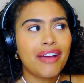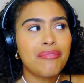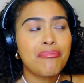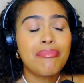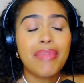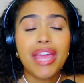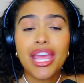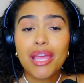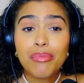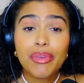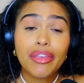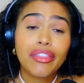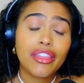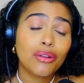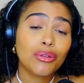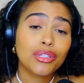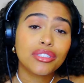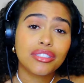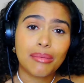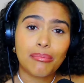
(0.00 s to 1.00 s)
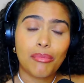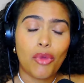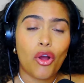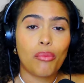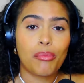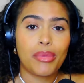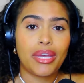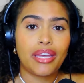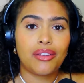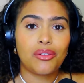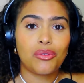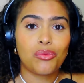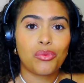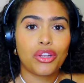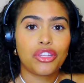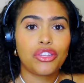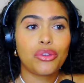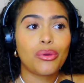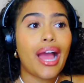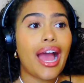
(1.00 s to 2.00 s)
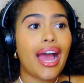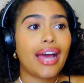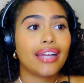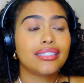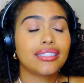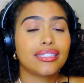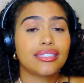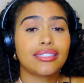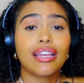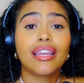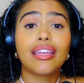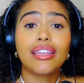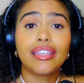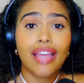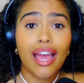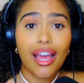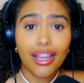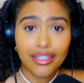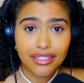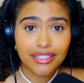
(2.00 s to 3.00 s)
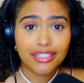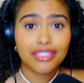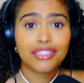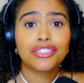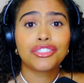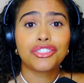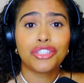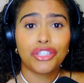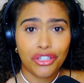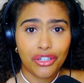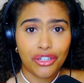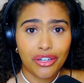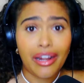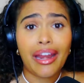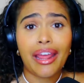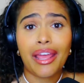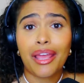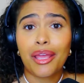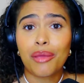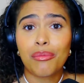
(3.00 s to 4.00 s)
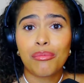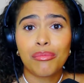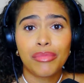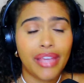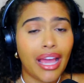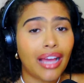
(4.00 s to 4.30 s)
maybe there was a moment where you had to say yes to your name,